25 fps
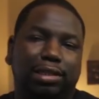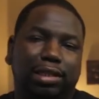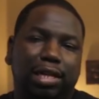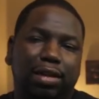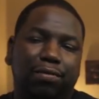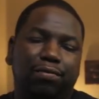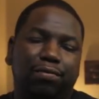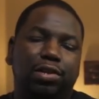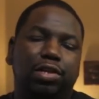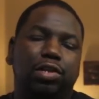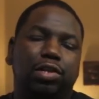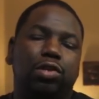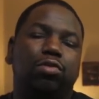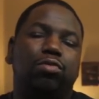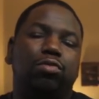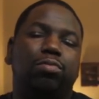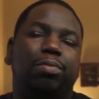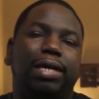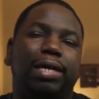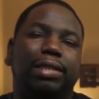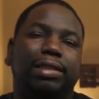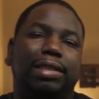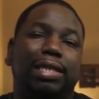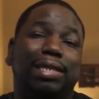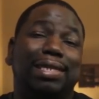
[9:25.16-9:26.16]
It's giving you
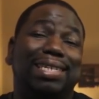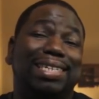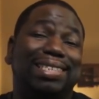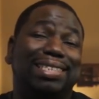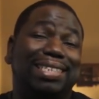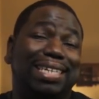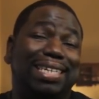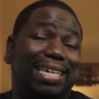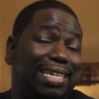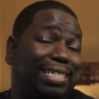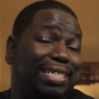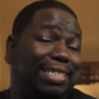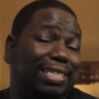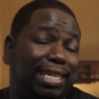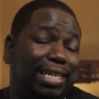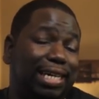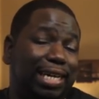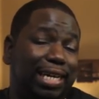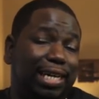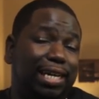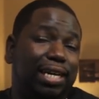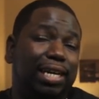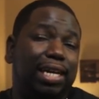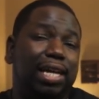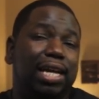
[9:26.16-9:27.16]
basically the
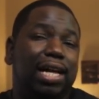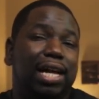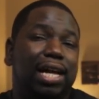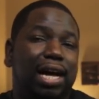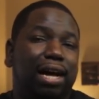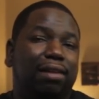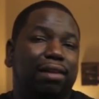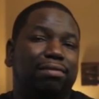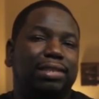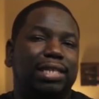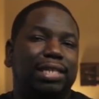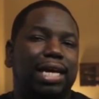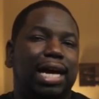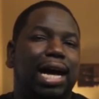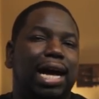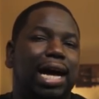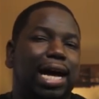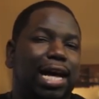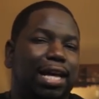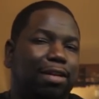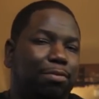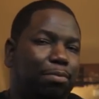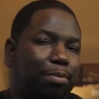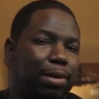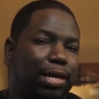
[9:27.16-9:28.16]
teaching of
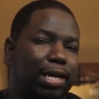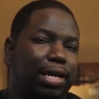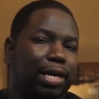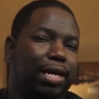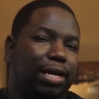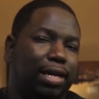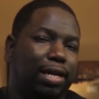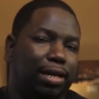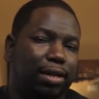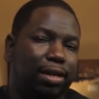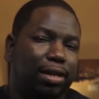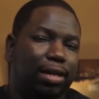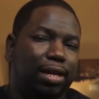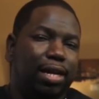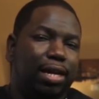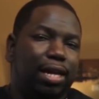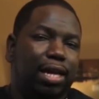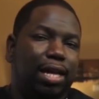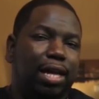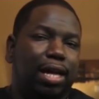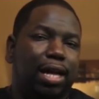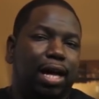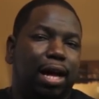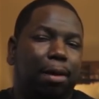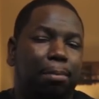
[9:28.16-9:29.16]
time being
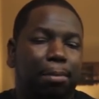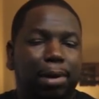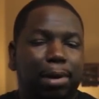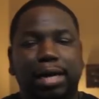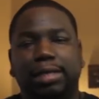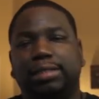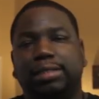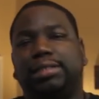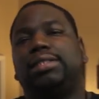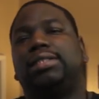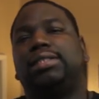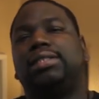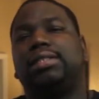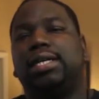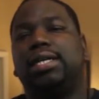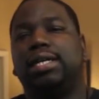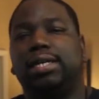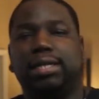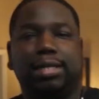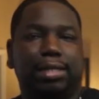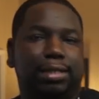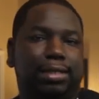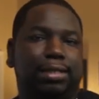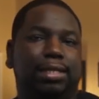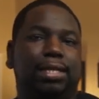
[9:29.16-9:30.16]
a must,
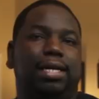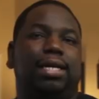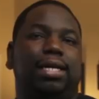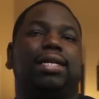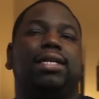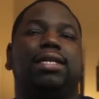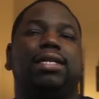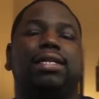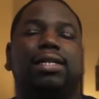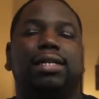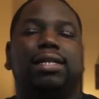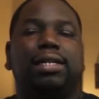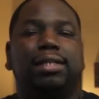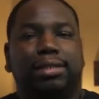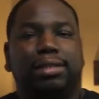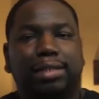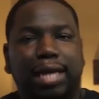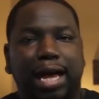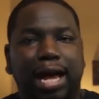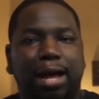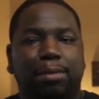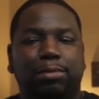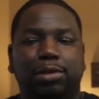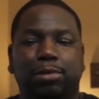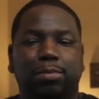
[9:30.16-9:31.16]
a good thing.
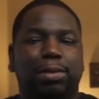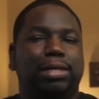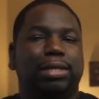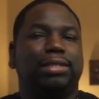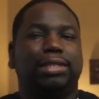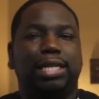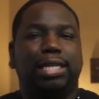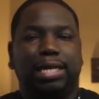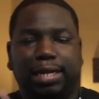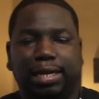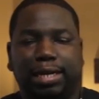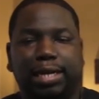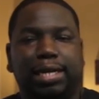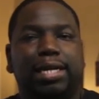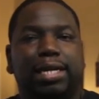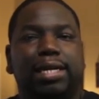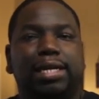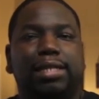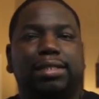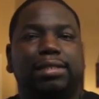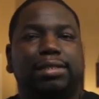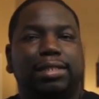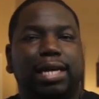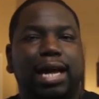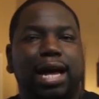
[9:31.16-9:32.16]
Time, you must take it
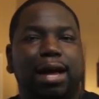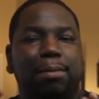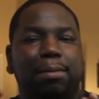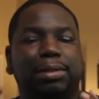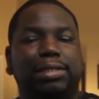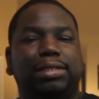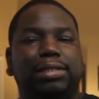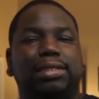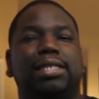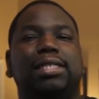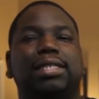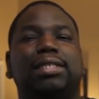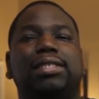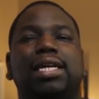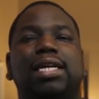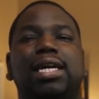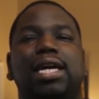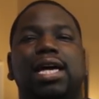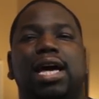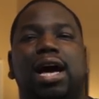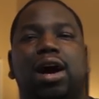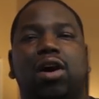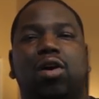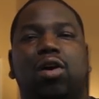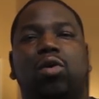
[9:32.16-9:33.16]
in. Time is this.
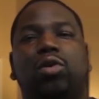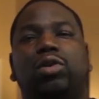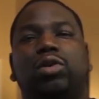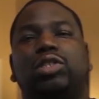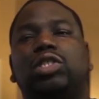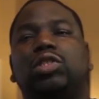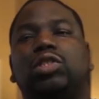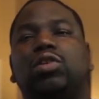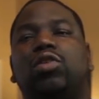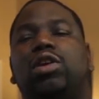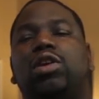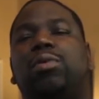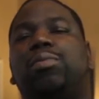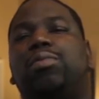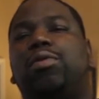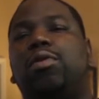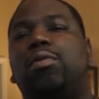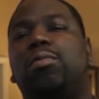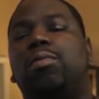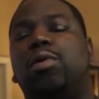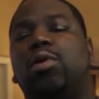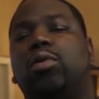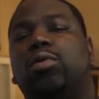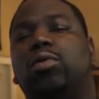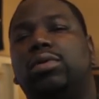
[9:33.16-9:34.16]
Of course, it's going to
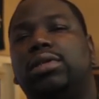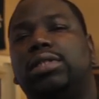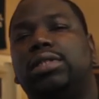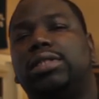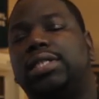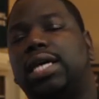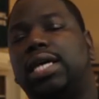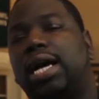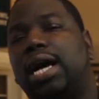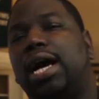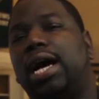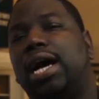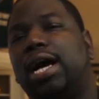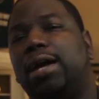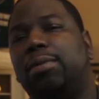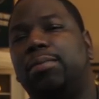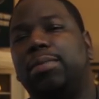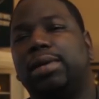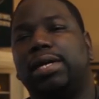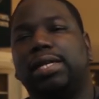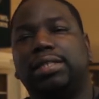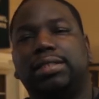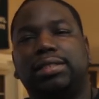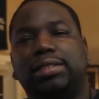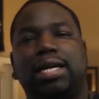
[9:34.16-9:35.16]
promote time,
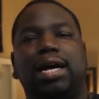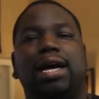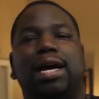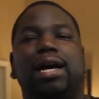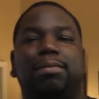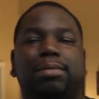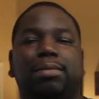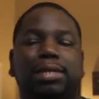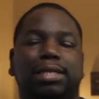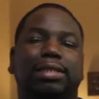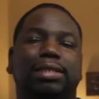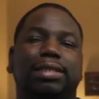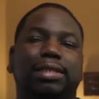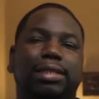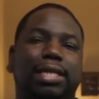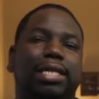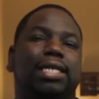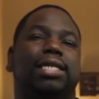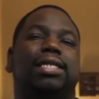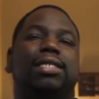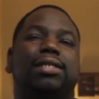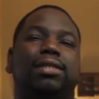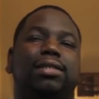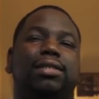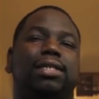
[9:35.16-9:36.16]
because time is
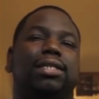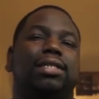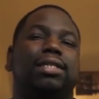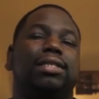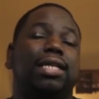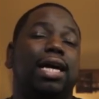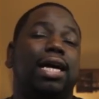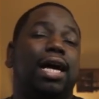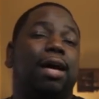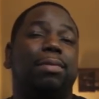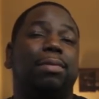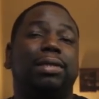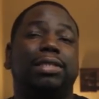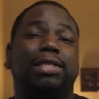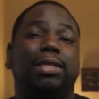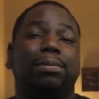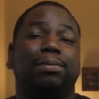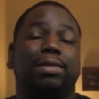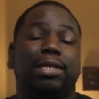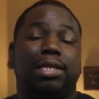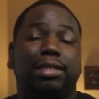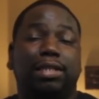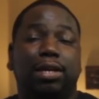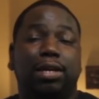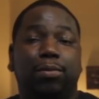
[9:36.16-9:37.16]
Satan. Time is
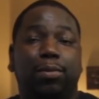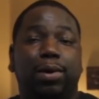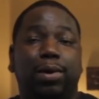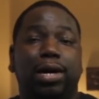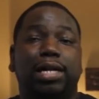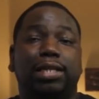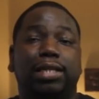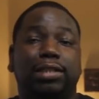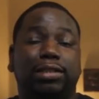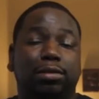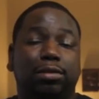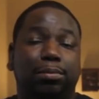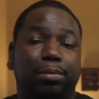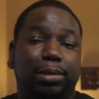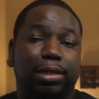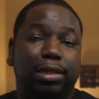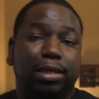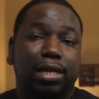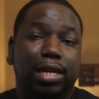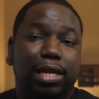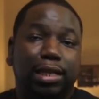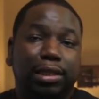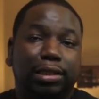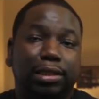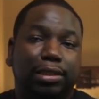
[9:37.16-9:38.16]
something that they want us to
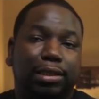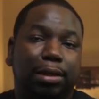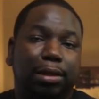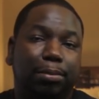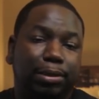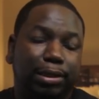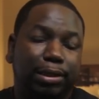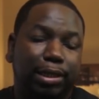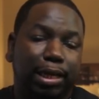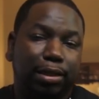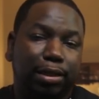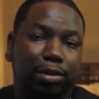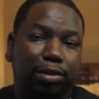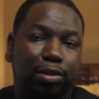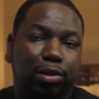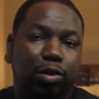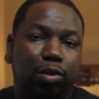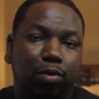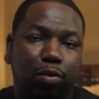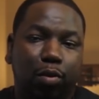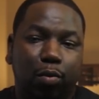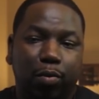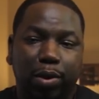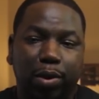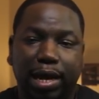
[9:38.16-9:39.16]
be subject
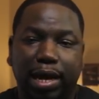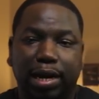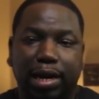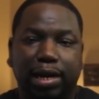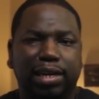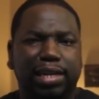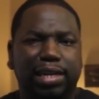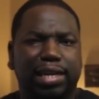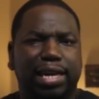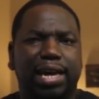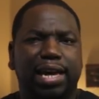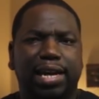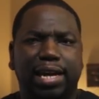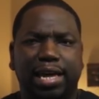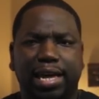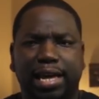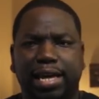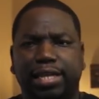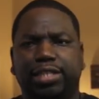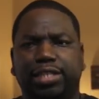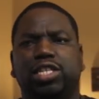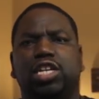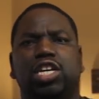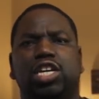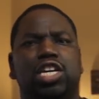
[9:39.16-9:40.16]
to. And we got to look at it
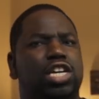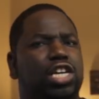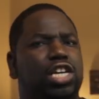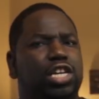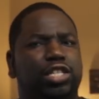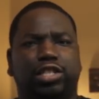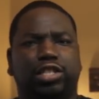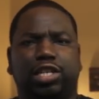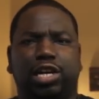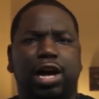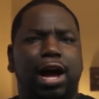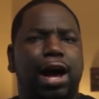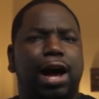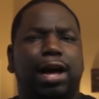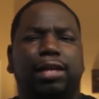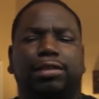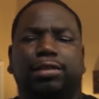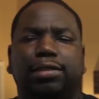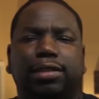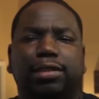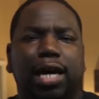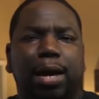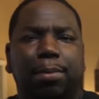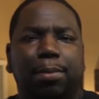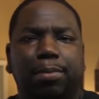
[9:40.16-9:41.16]
as it's
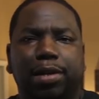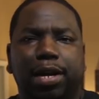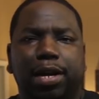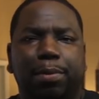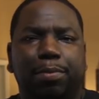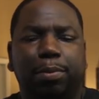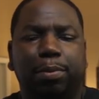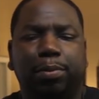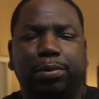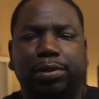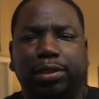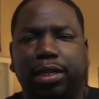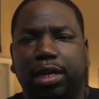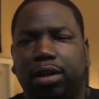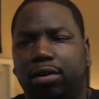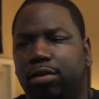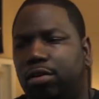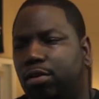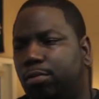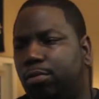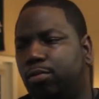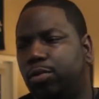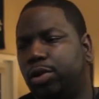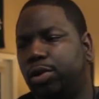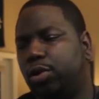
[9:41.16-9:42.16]
God's time. You hear people say that,
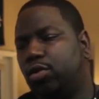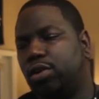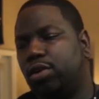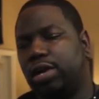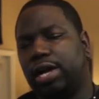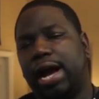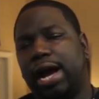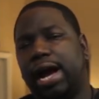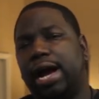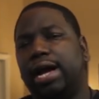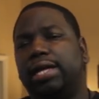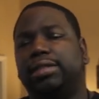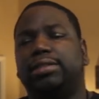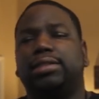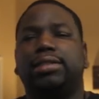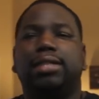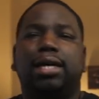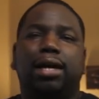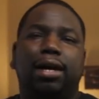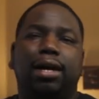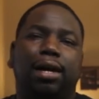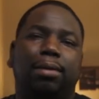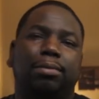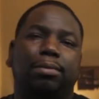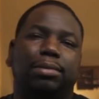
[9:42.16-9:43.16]
"Oh, we on God's
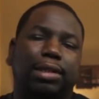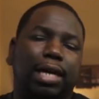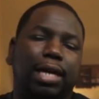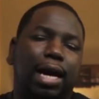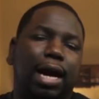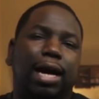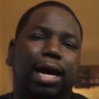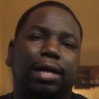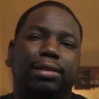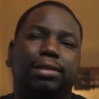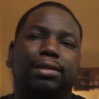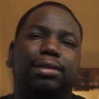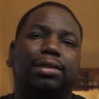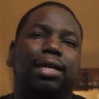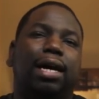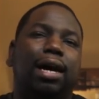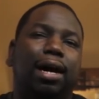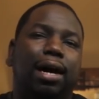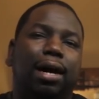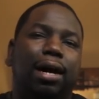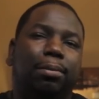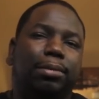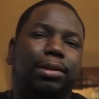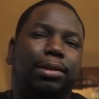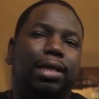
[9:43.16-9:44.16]
time. It's God's
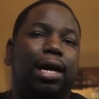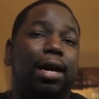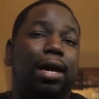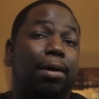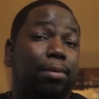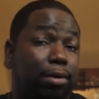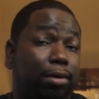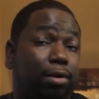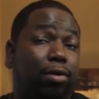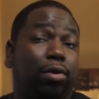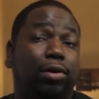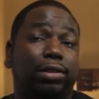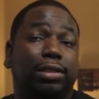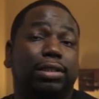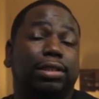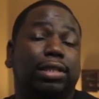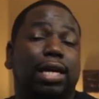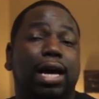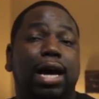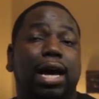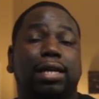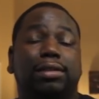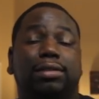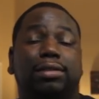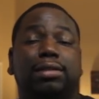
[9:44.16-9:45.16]
time. Time." Of course, it's
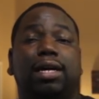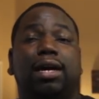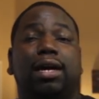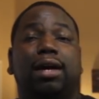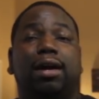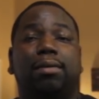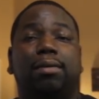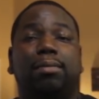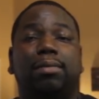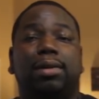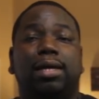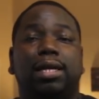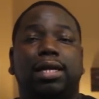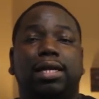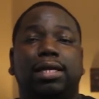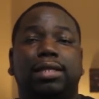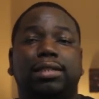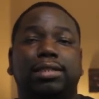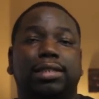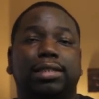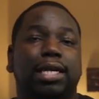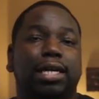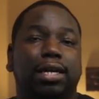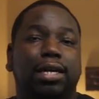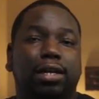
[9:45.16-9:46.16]
God's time.
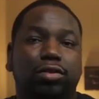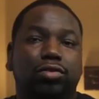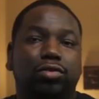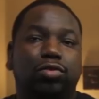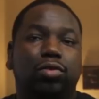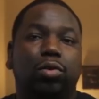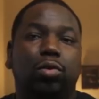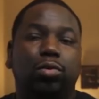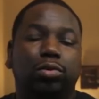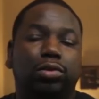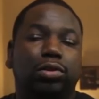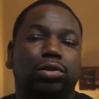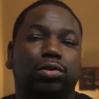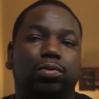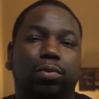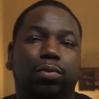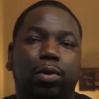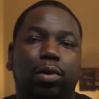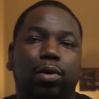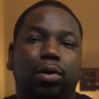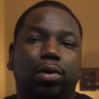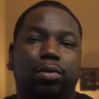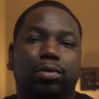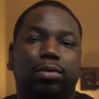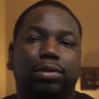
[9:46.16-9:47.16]
Satan controls this
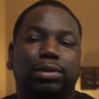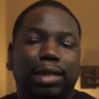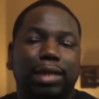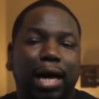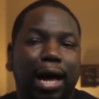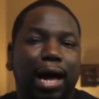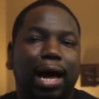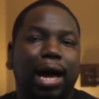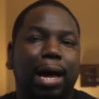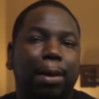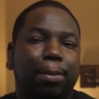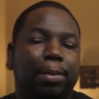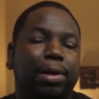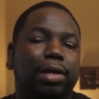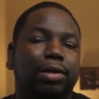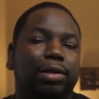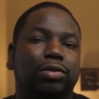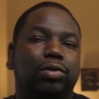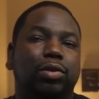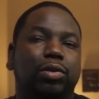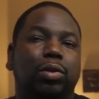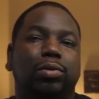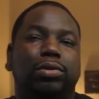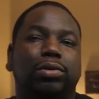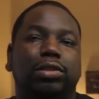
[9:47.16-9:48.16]
world. Time
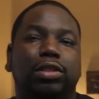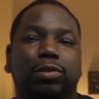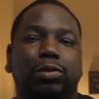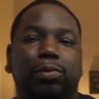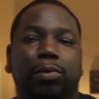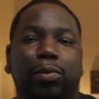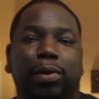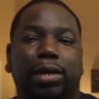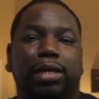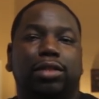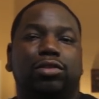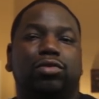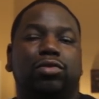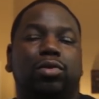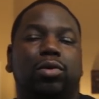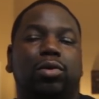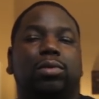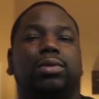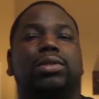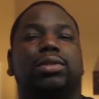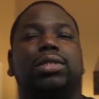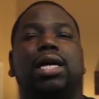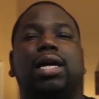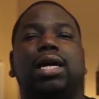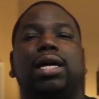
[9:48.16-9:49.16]
controls this world,
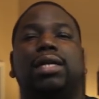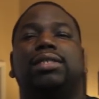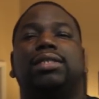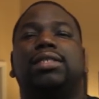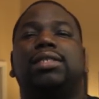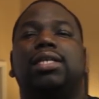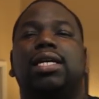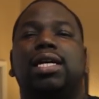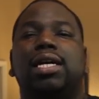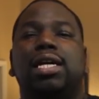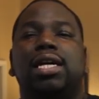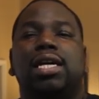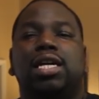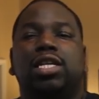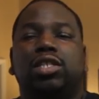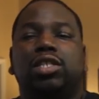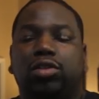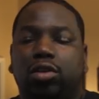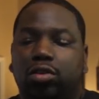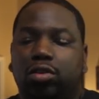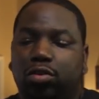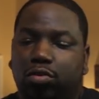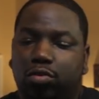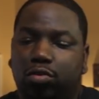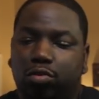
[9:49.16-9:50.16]
controls us.
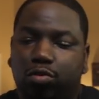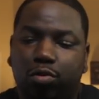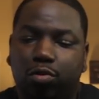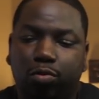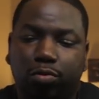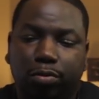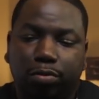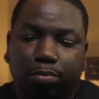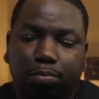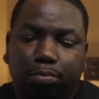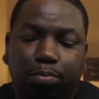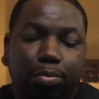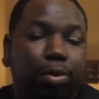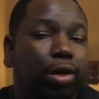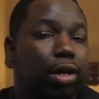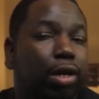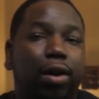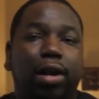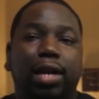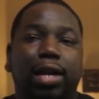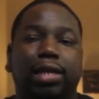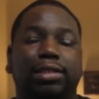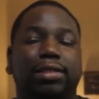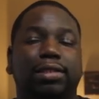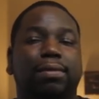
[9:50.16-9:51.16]
So you put
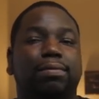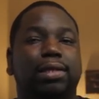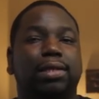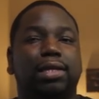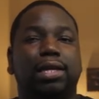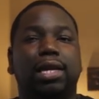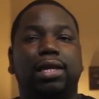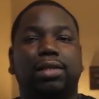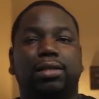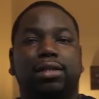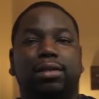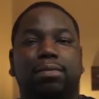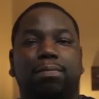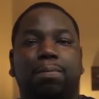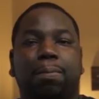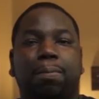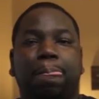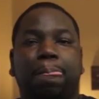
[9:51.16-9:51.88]
all that stuff together.